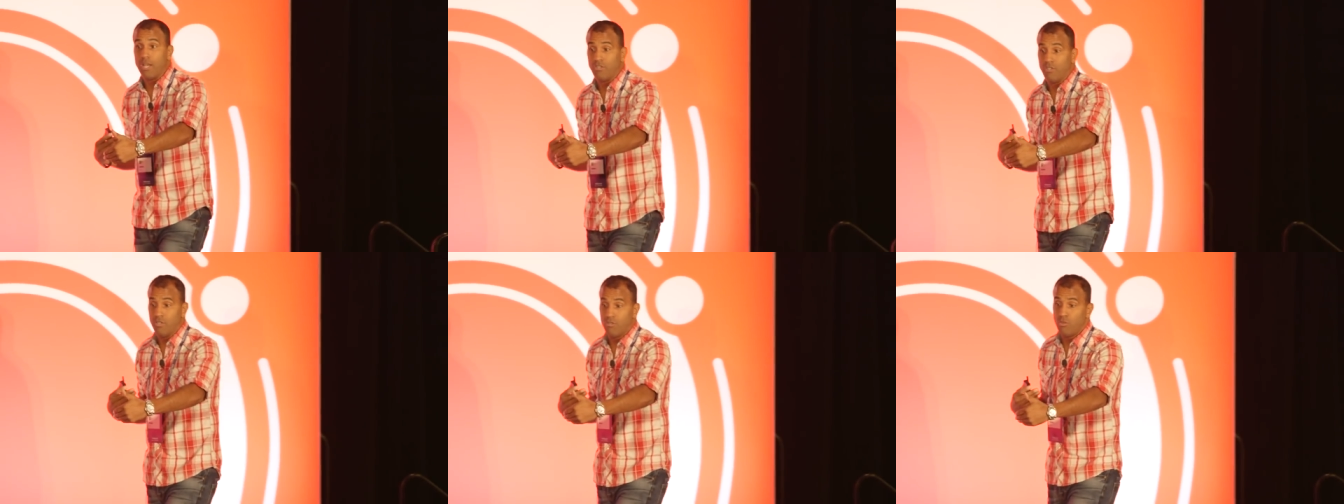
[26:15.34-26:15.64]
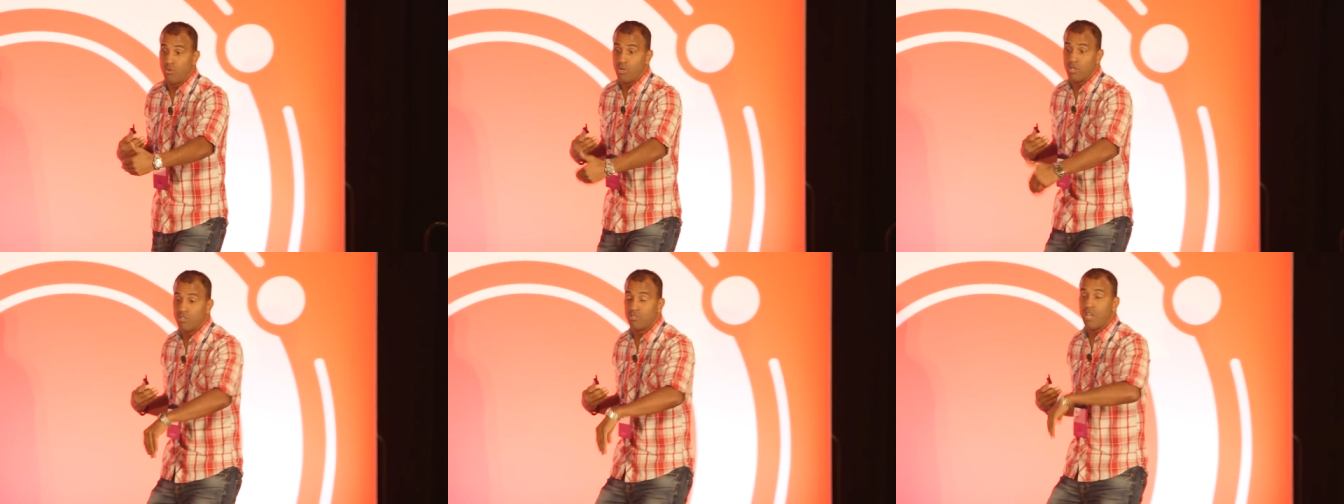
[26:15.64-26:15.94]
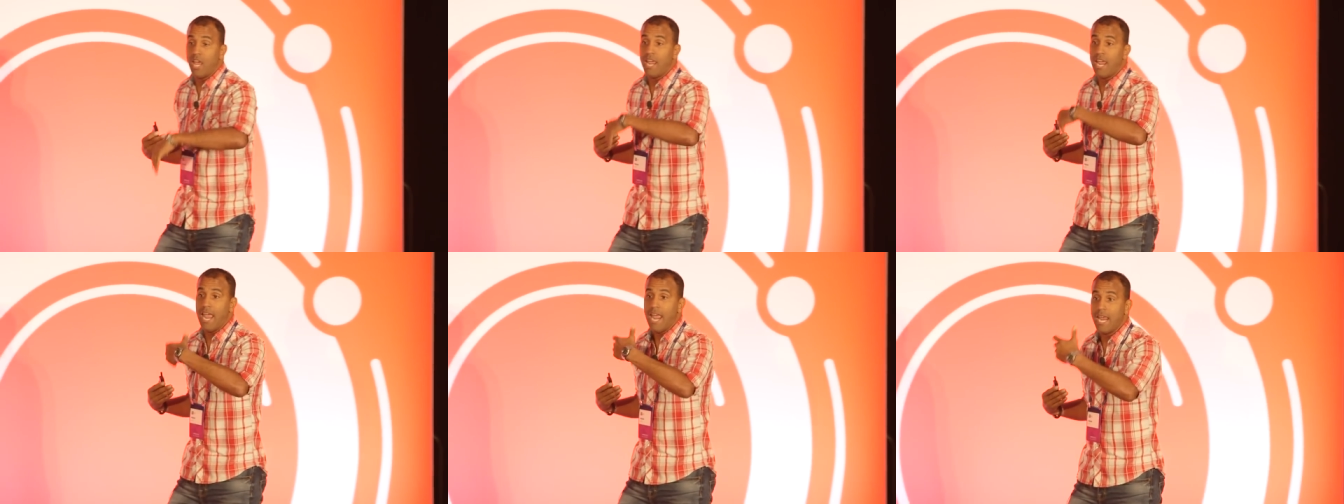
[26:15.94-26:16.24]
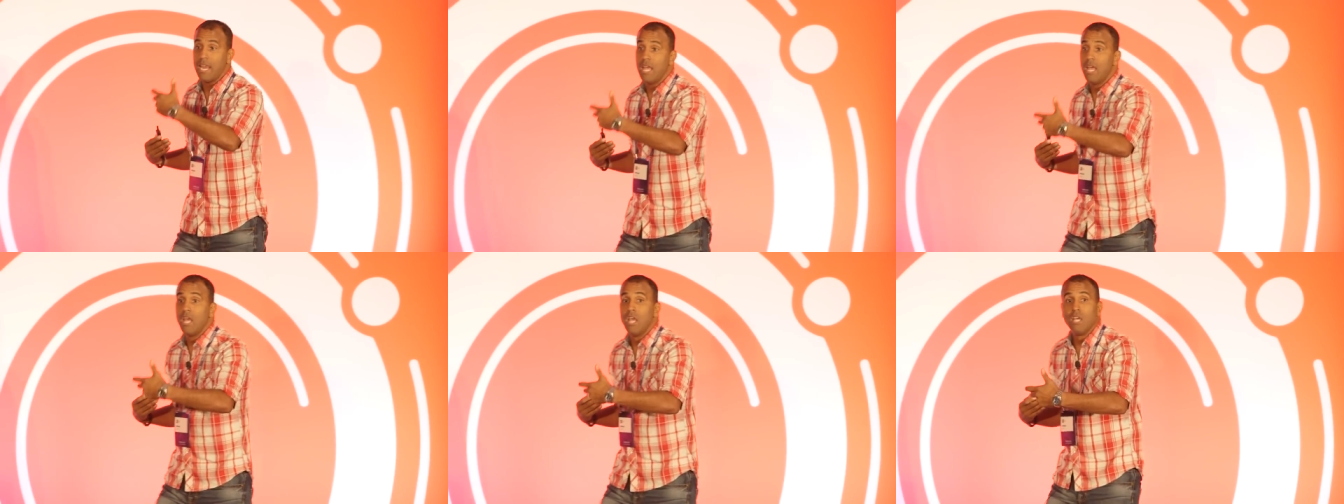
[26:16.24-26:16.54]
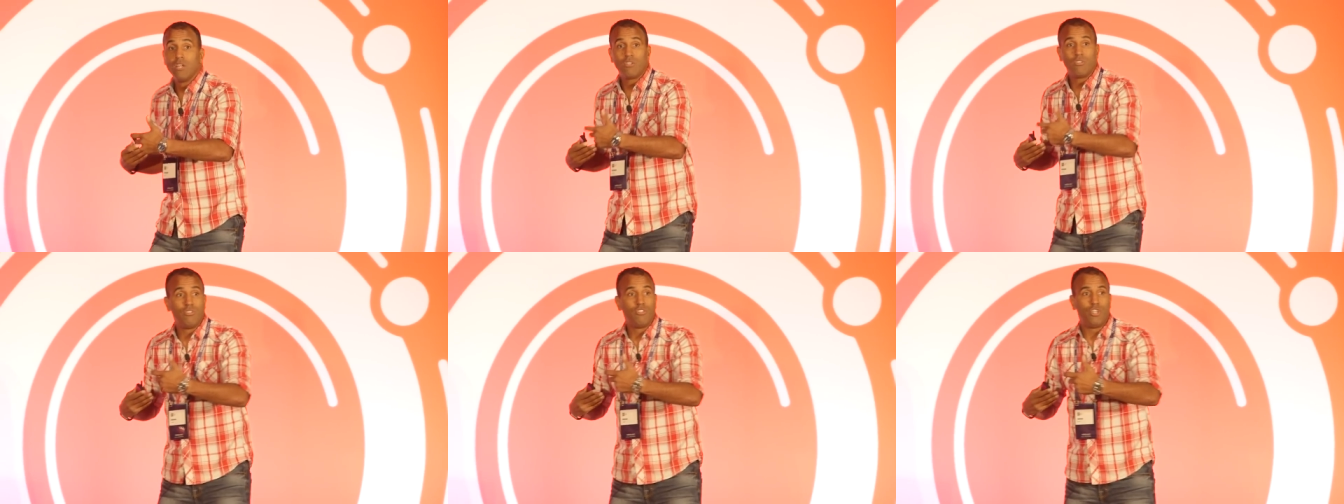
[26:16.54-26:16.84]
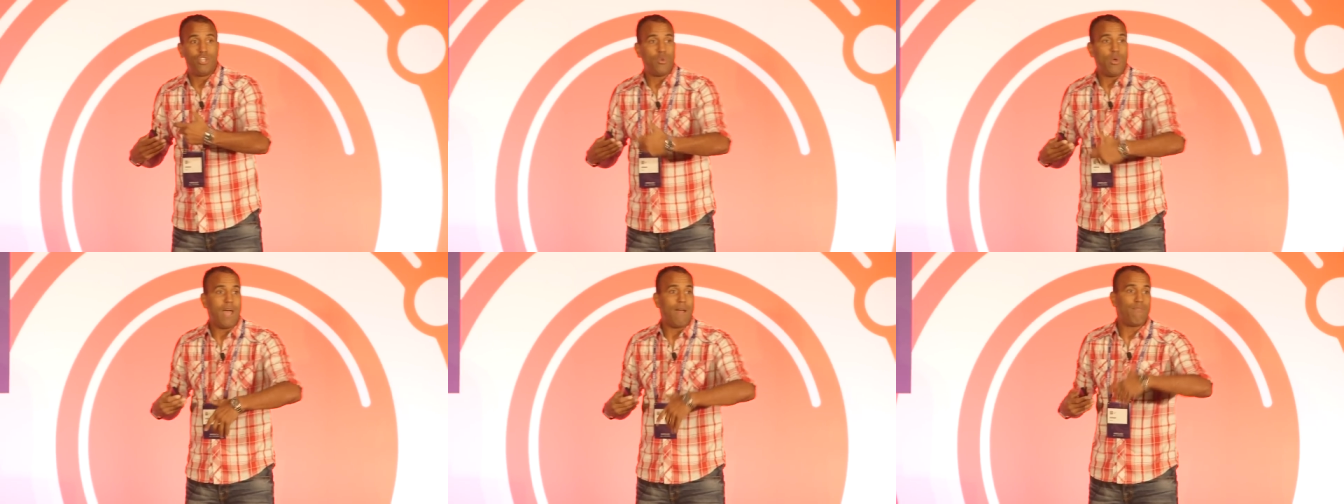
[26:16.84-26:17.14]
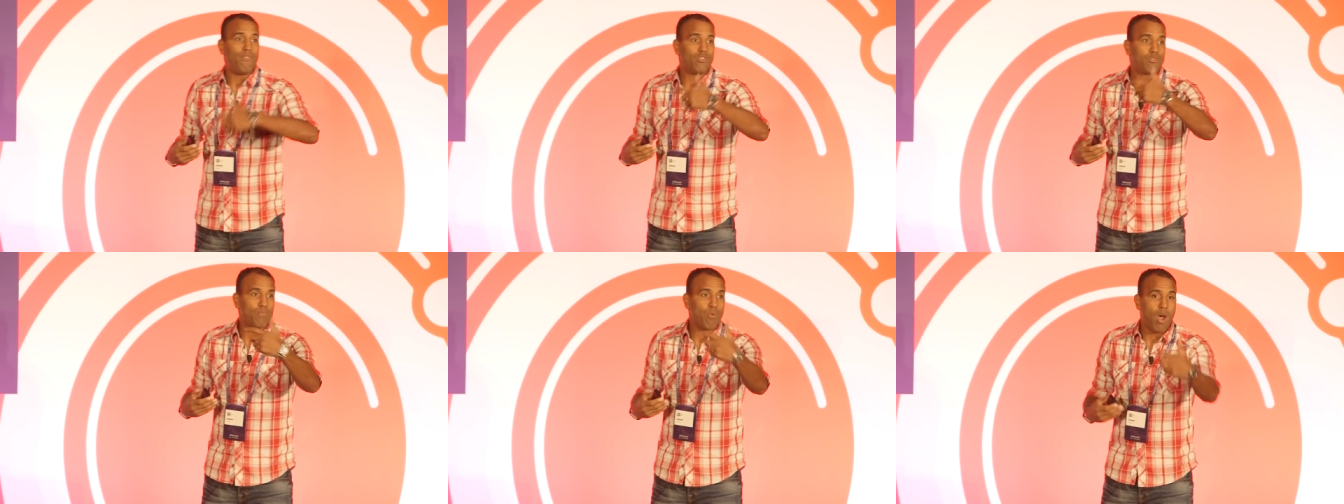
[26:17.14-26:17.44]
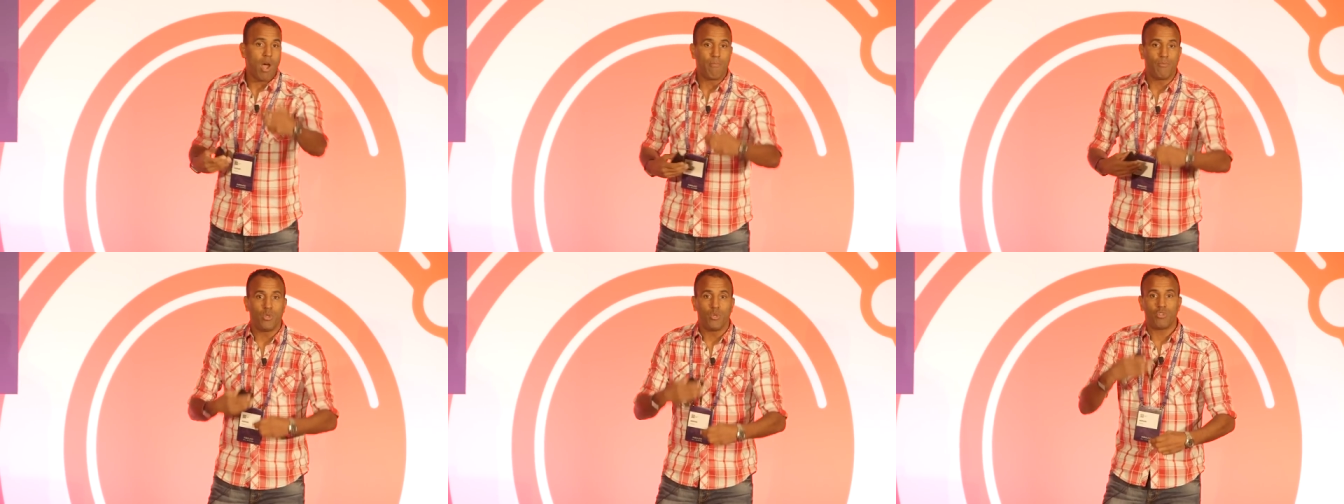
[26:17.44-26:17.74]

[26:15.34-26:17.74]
questions. You can say, hey, do you have this problem?